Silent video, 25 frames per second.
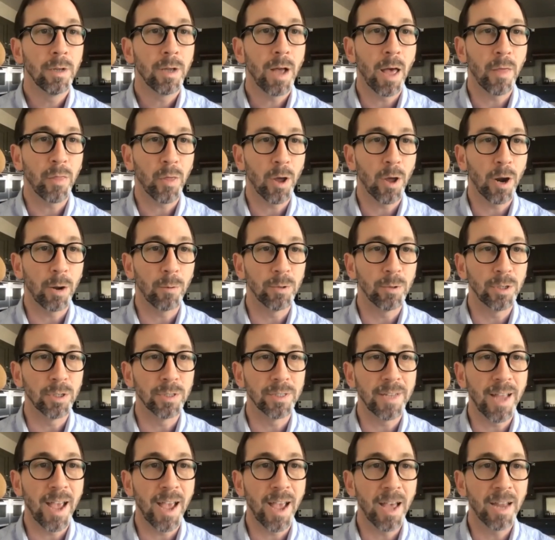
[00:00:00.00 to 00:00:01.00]
I thought I would
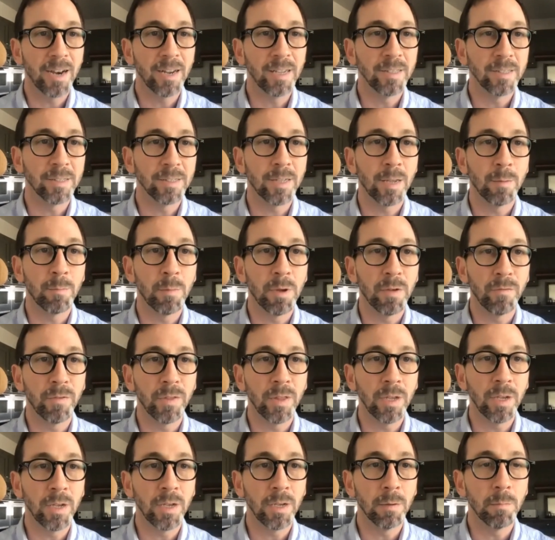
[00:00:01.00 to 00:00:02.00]
just add in some of
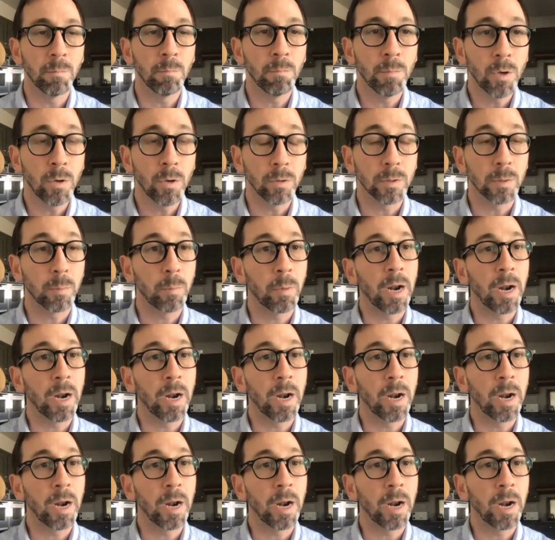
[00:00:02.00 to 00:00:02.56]
the mousse,